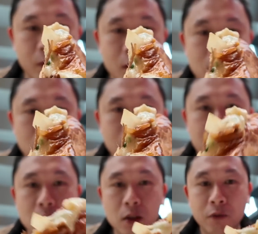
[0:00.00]
There's going to
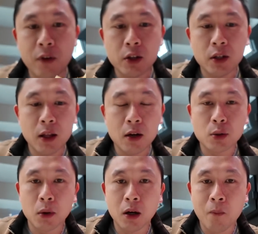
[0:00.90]
be some veg in there
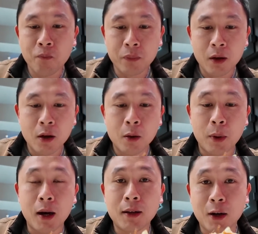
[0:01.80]
as well,
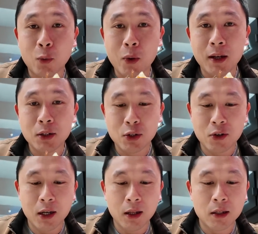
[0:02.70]
but I can't wait to
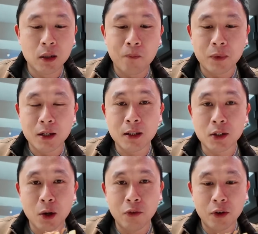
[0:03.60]
try this, so let's
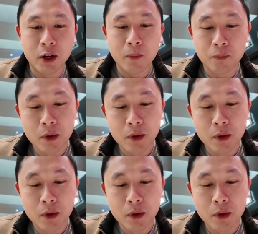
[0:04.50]
go for it.